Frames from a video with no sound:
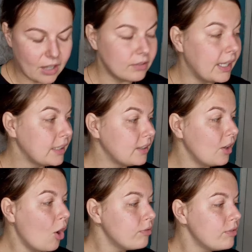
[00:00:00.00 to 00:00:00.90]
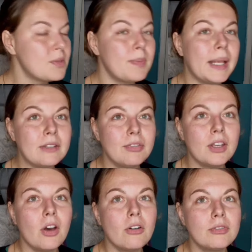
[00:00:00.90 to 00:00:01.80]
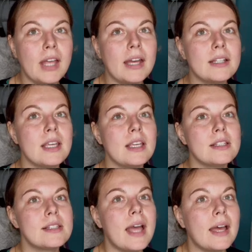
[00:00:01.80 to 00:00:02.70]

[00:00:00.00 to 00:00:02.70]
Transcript: like, the obvious benefit of that is that